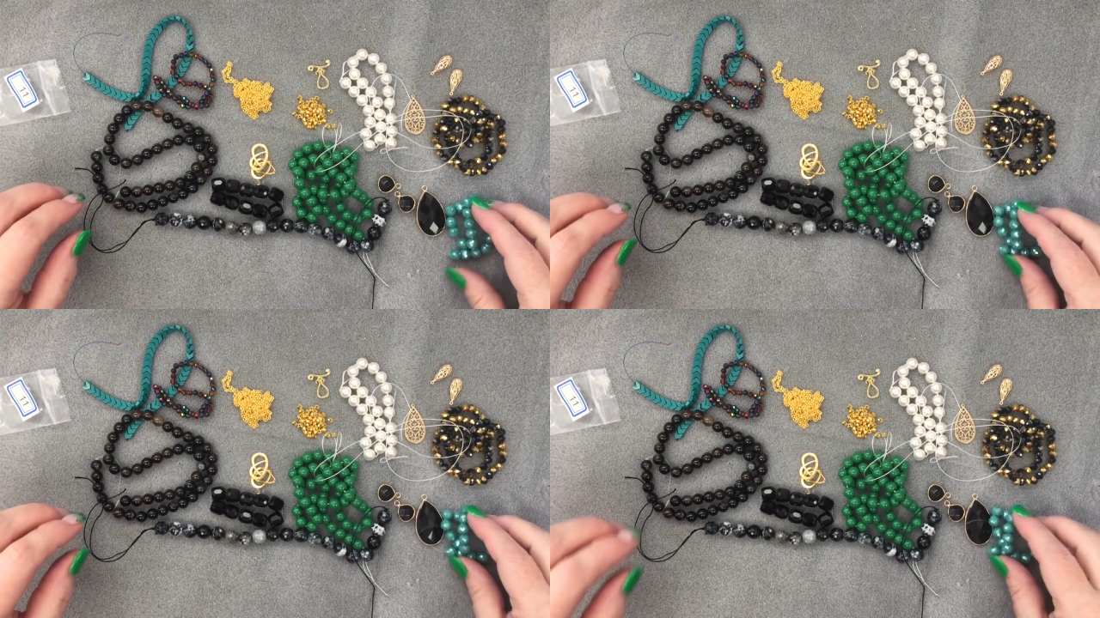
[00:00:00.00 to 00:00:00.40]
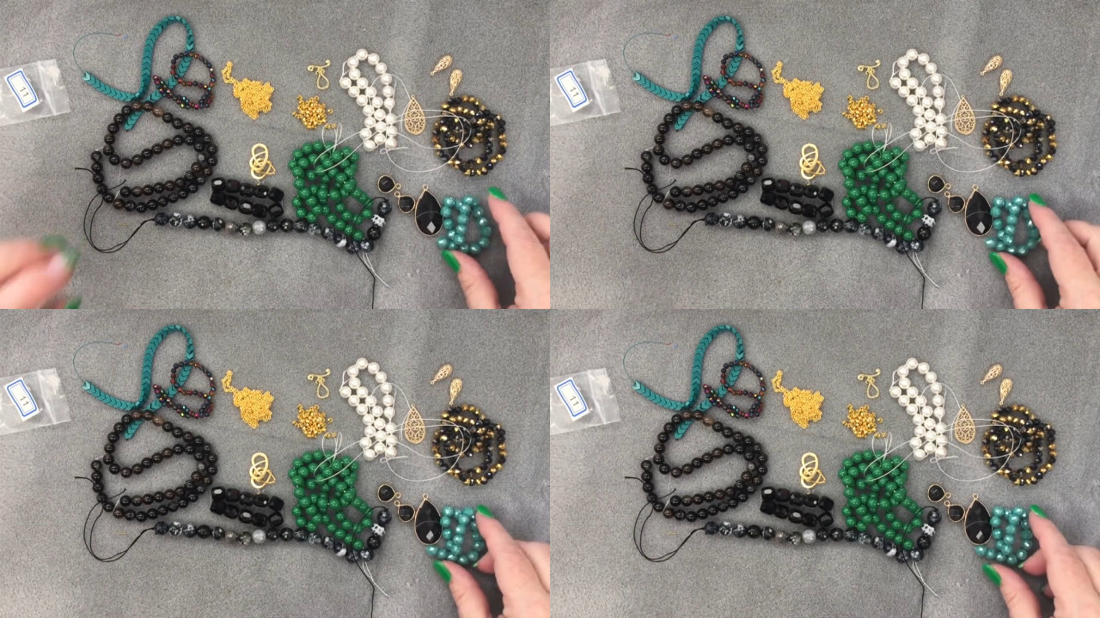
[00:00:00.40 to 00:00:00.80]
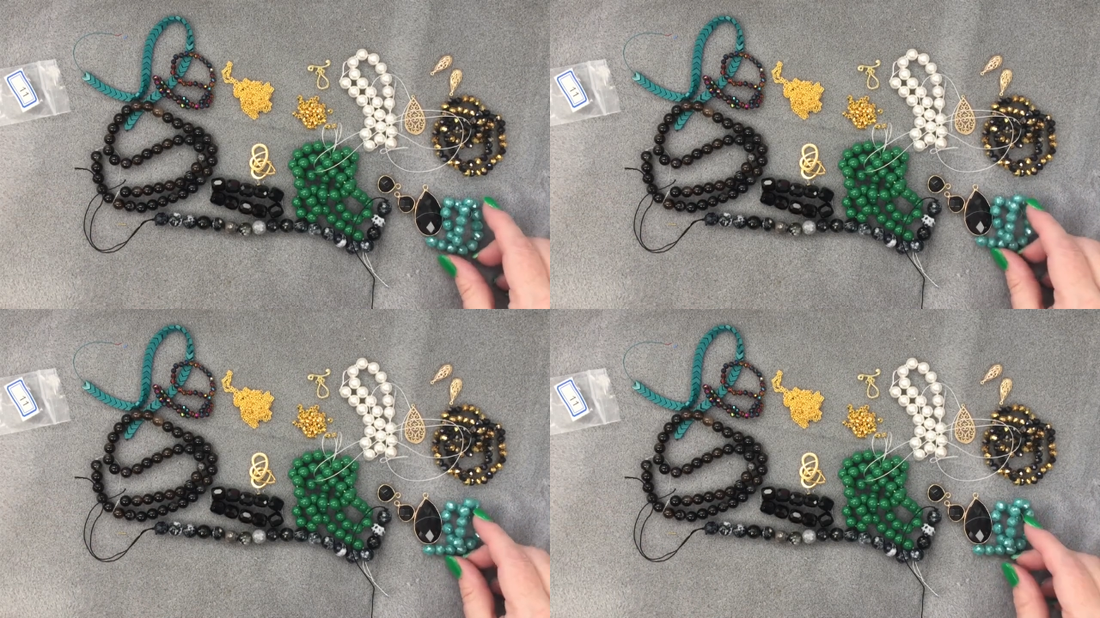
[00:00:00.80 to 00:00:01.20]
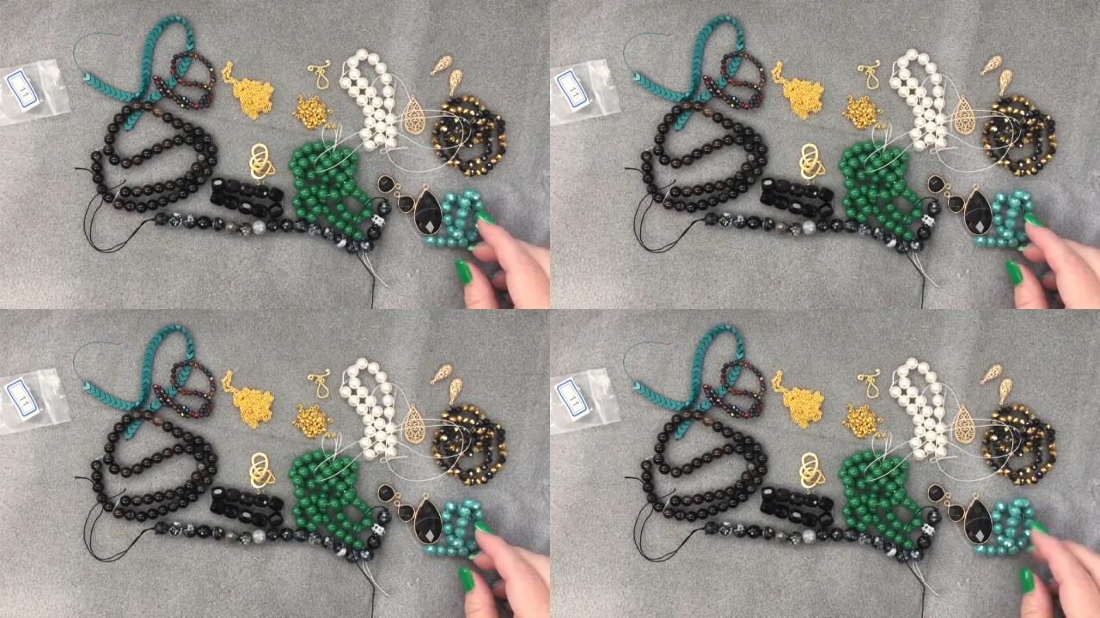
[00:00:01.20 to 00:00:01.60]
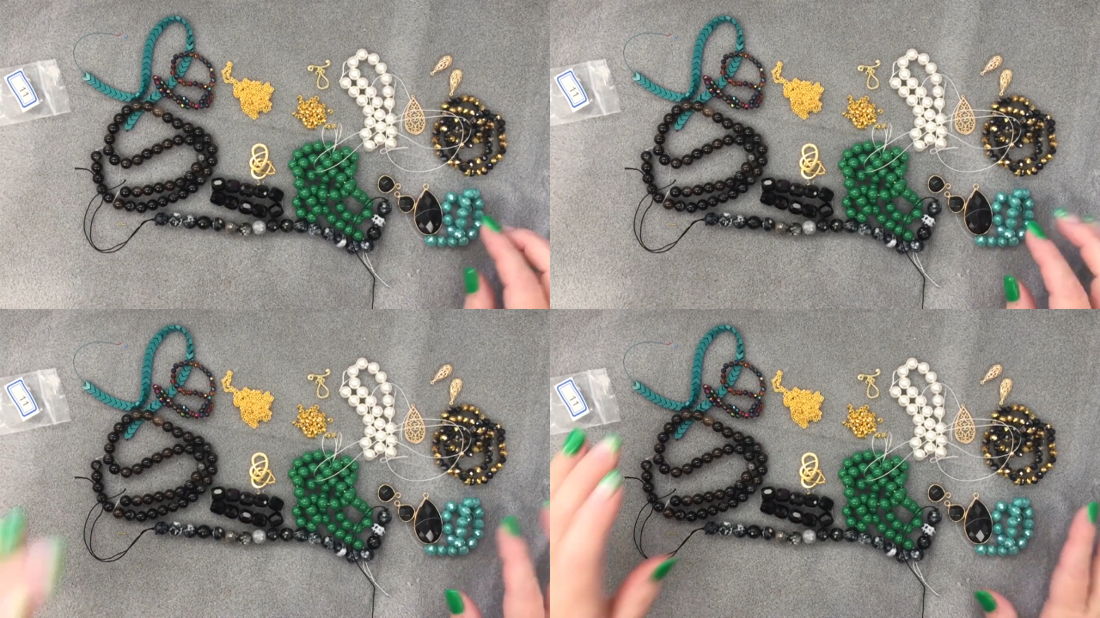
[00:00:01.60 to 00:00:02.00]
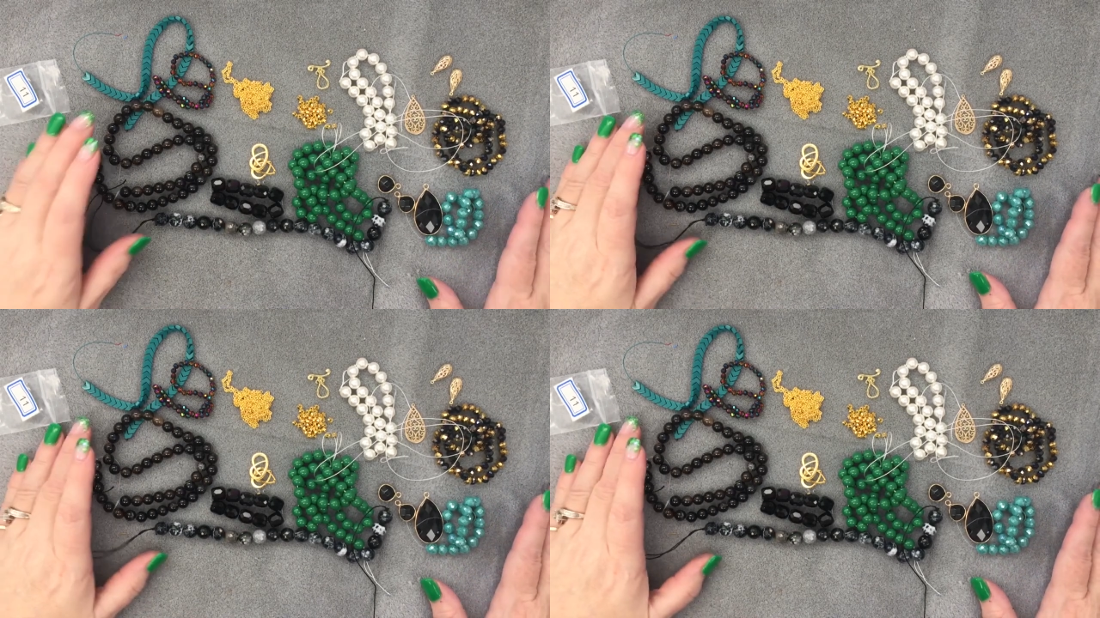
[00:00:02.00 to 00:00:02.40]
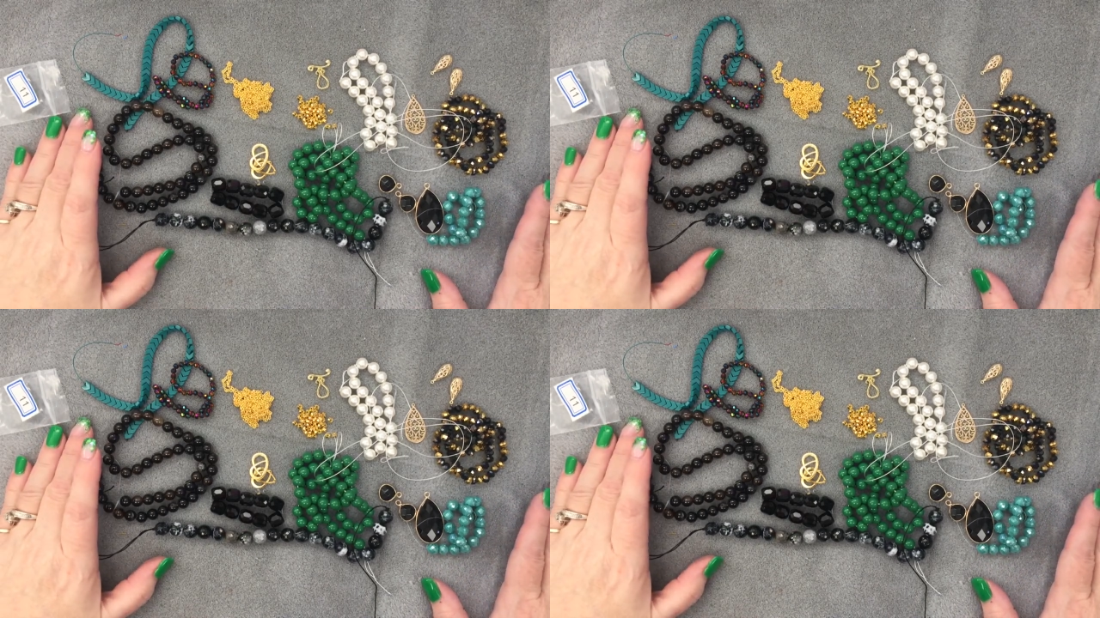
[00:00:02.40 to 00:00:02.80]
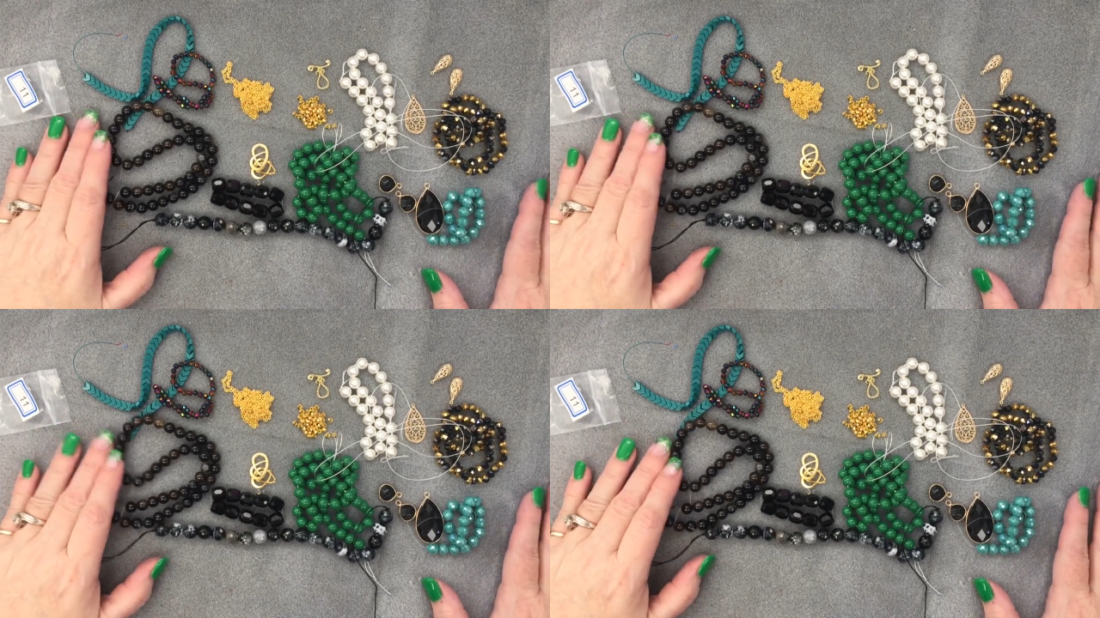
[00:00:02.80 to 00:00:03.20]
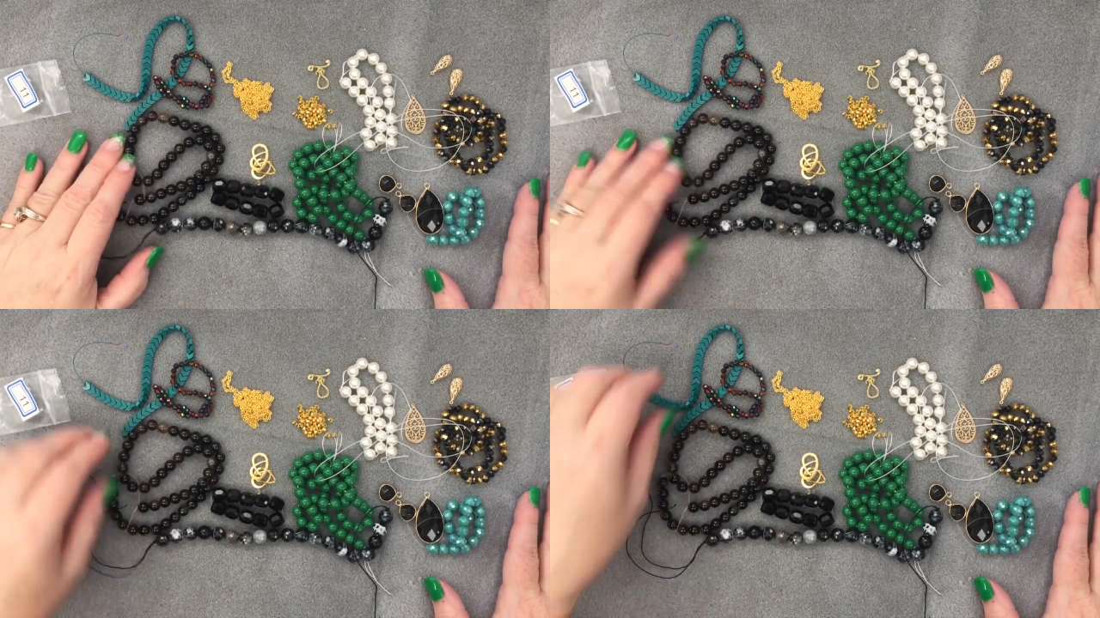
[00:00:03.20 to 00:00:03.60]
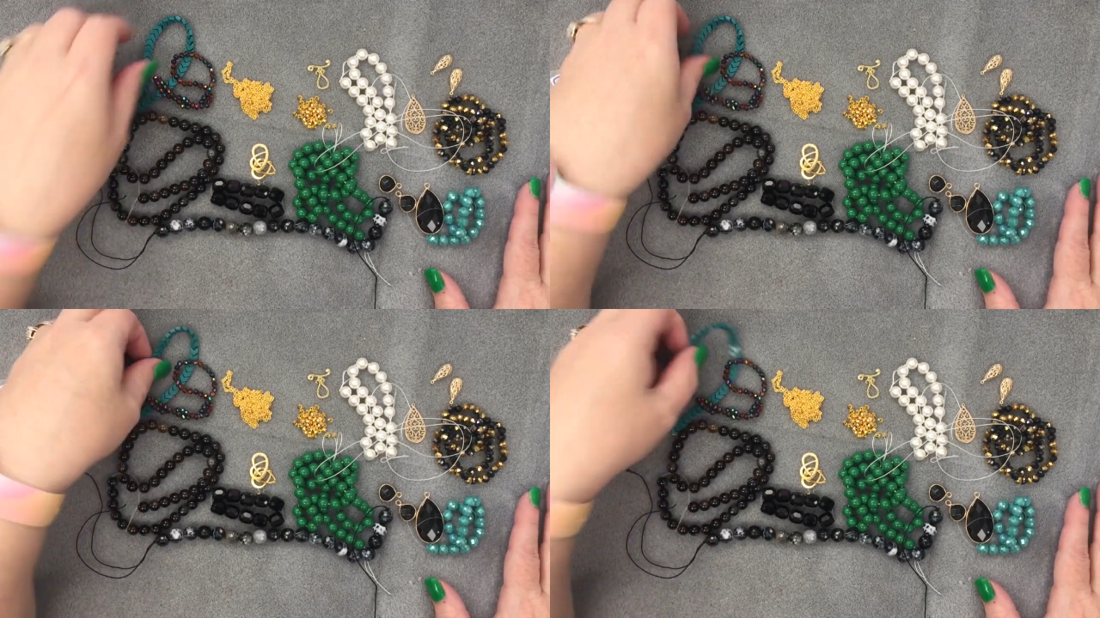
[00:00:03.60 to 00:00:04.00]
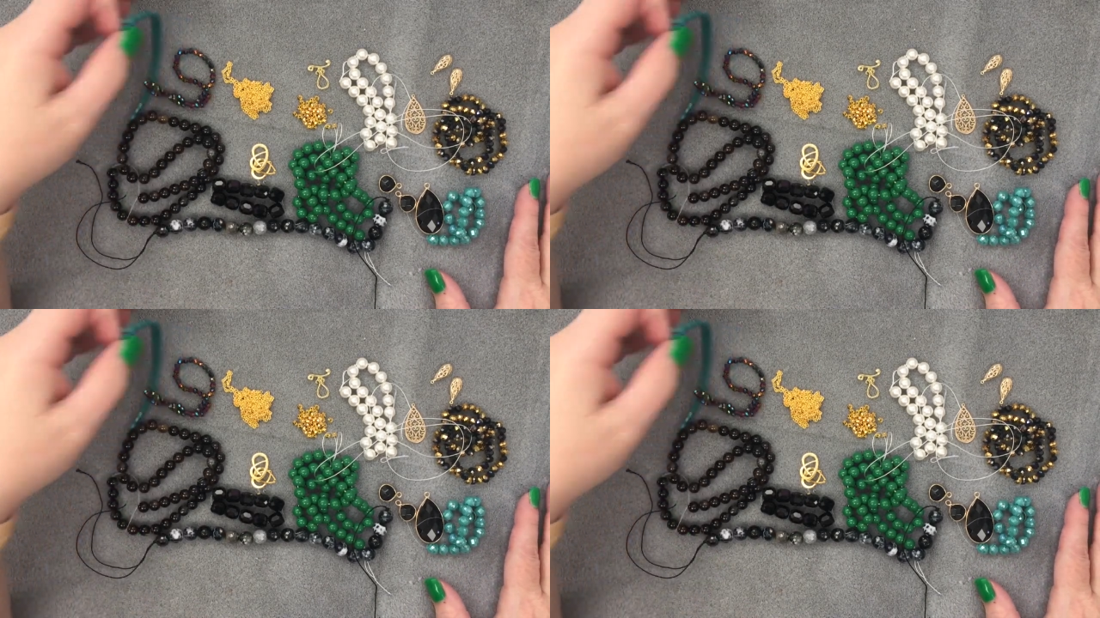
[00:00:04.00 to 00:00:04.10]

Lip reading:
No face is visible, so there are no lips to read.